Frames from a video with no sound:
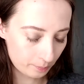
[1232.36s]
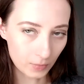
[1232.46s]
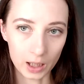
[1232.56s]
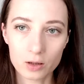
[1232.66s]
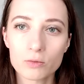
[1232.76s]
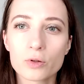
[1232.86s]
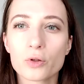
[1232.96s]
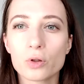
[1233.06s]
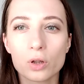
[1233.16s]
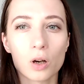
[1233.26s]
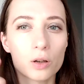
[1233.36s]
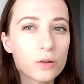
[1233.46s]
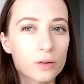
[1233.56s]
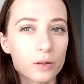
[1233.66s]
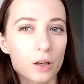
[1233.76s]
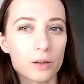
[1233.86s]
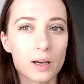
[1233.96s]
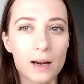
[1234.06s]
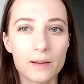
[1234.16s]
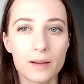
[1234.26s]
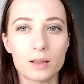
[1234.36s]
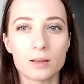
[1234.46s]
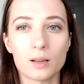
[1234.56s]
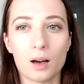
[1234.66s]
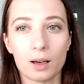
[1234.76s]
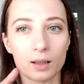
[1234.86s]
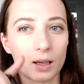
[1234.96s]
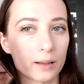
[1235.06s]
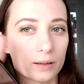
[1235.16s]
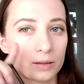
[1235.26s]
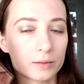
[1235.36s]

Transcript: I don't use contour or anything. I like